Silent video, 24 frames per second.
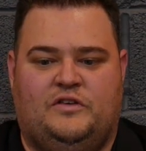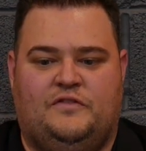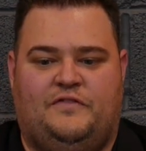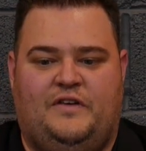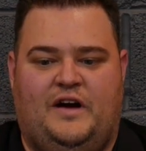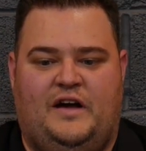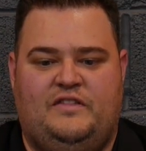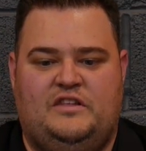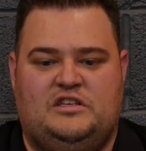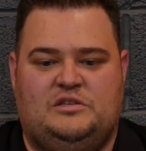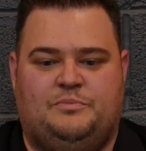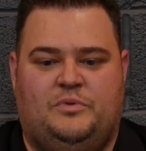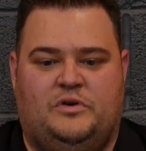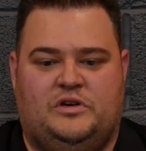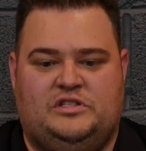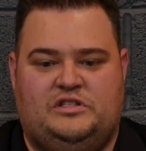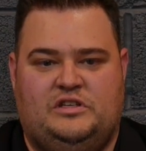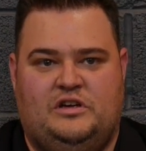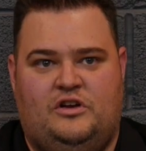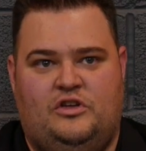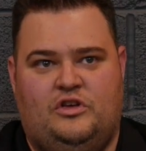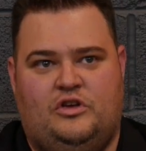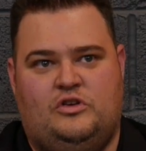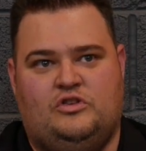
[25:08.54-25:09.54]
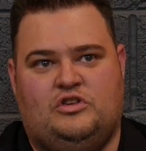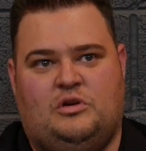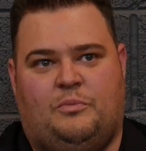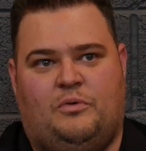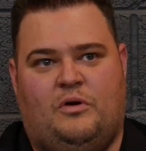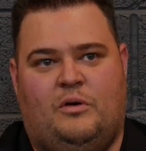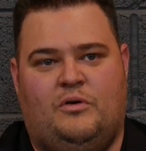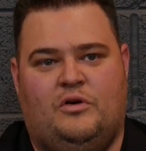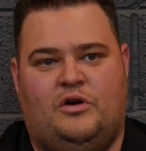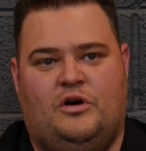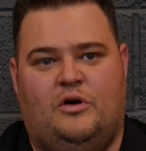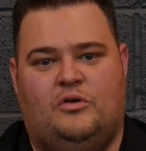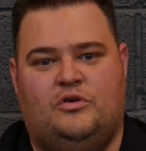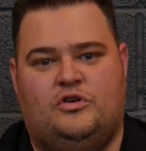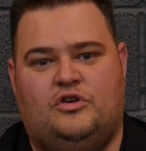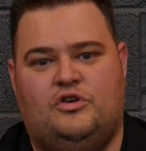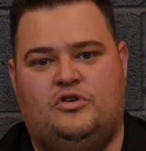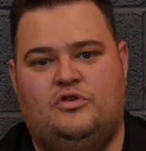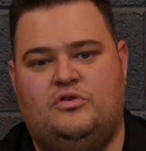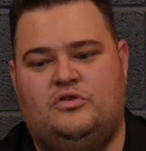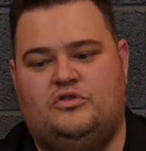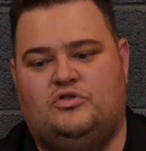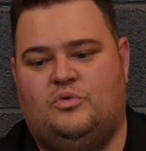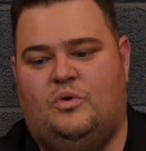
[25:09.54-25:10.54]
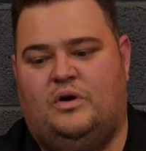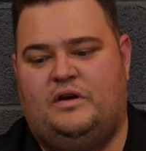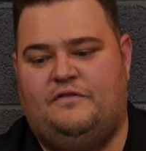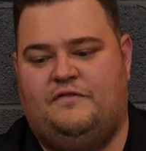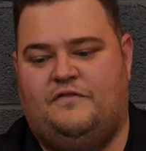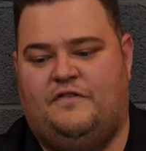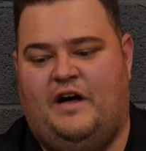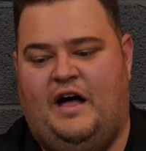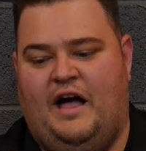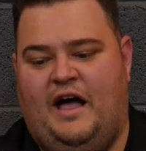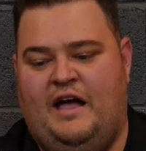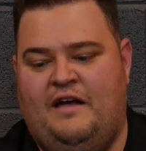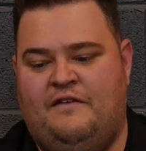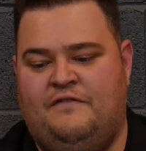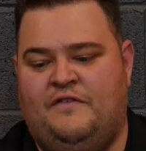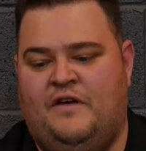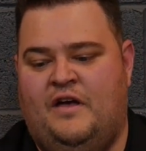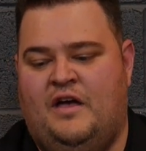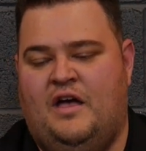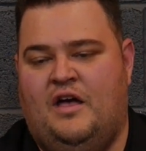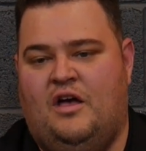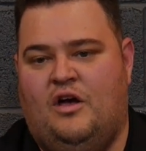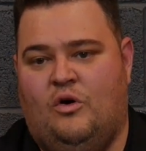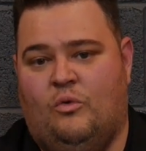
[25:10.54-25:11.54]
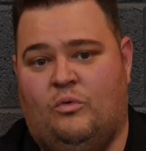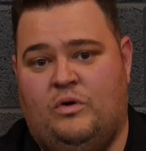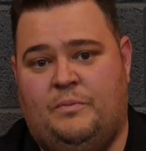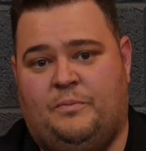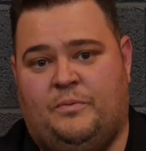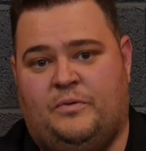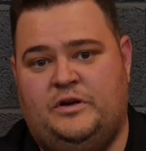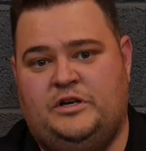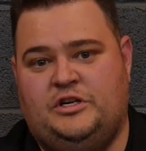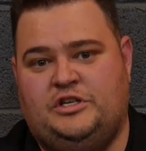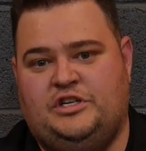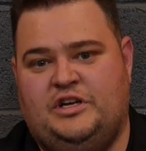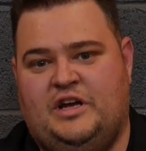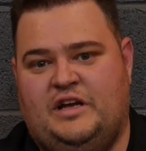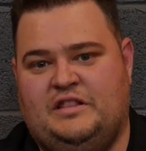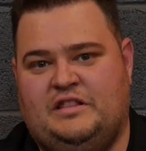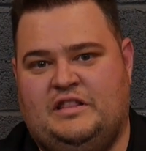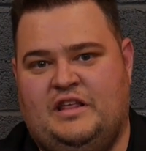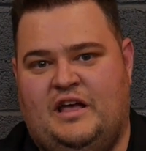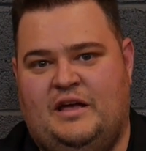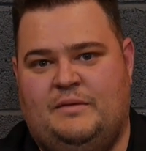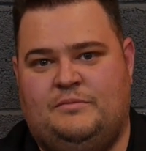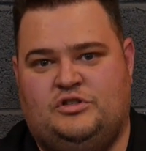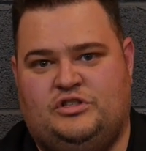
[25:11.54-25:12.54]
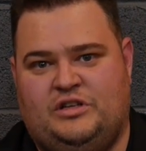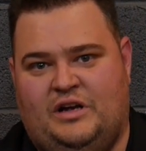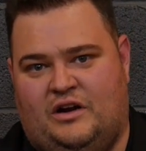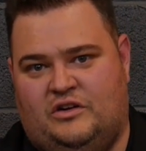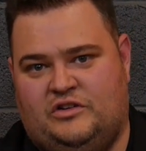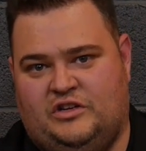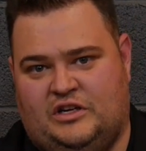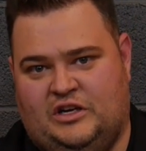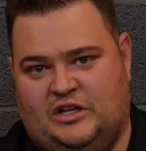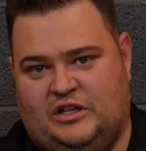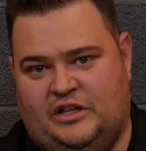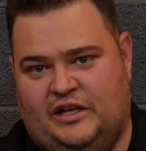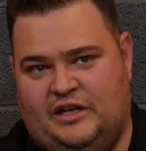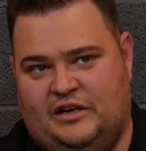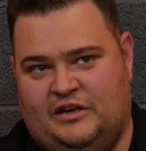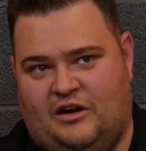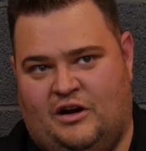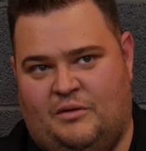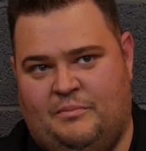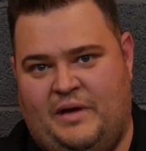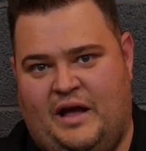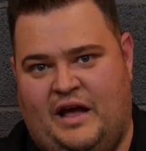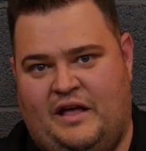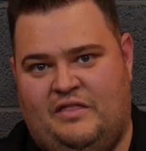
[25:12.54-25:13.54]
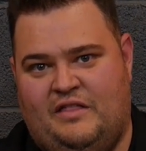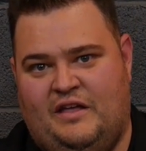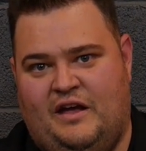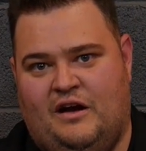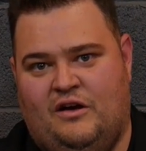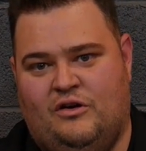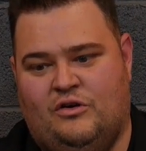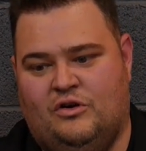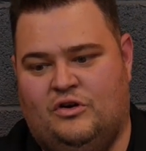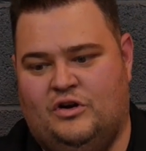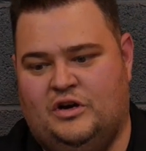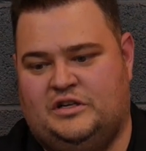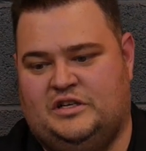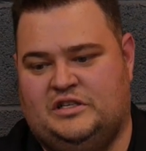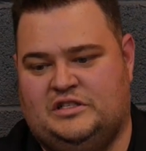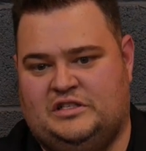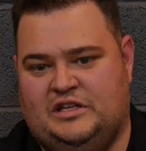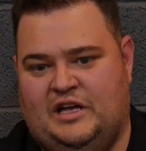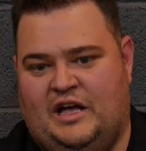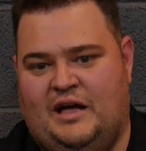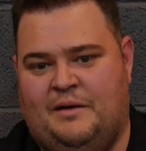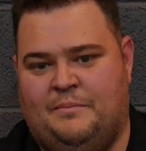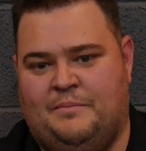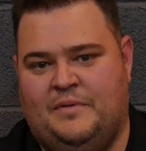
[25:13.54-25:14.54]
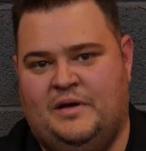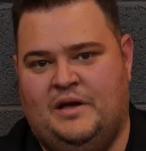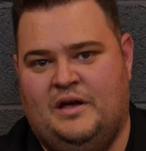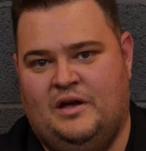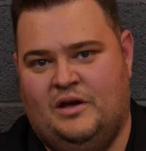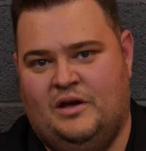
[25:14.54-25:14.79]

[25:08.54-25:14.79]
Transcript: You can find these books there. You can use our promo code COOG25. We appreciate them. Shout out to Clint, our man there, who hooked us up.